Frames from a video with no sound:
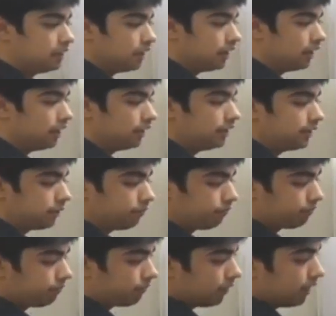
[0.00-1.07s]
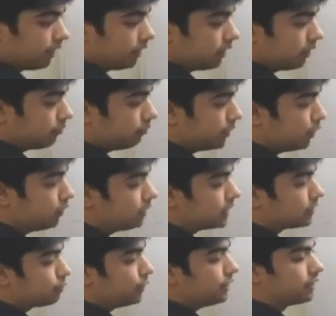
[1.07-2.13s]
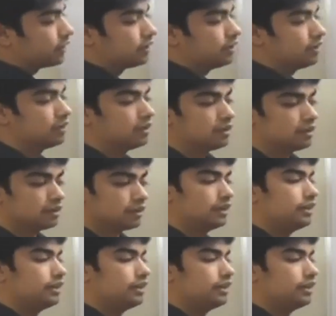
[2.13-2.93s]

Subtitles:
and beyond this point the